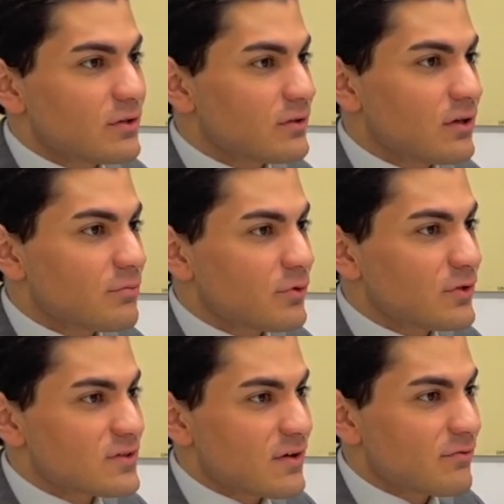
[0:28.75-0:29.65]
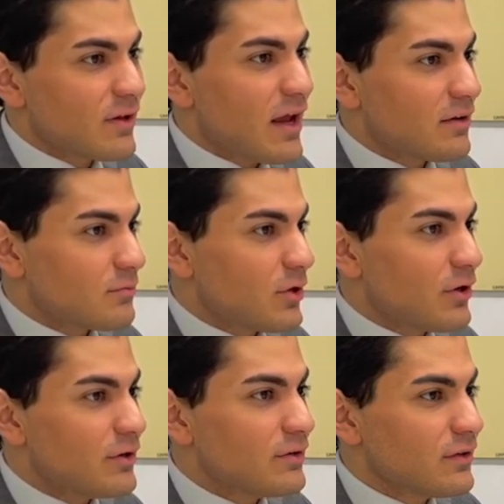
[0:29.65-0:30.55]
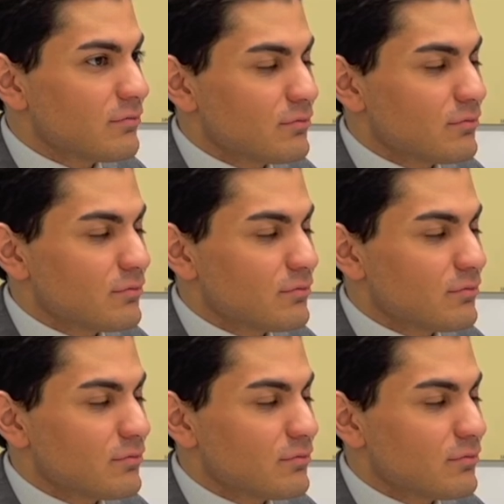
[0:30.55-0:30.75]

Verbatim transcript: other companies have lagged behind them.